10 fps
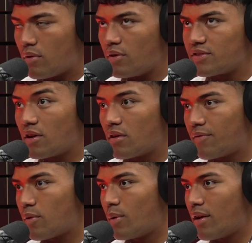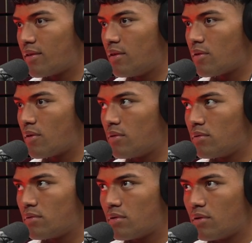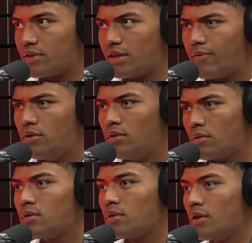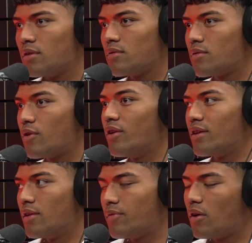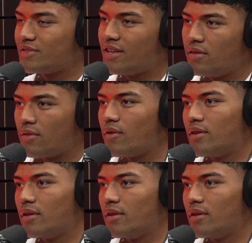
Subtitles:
start of 2018, so I was 11. Yeah. Turning 11. I was 10, turning